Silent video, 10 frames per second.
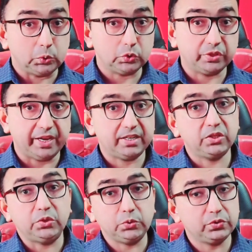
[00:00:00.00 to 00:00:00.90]
note that
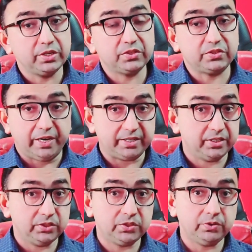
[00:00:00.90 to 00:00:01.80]
using
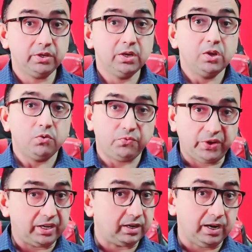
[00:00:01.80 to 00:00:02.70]
statins
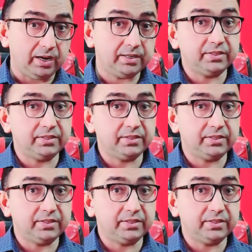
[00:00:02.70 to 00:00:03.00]
for heart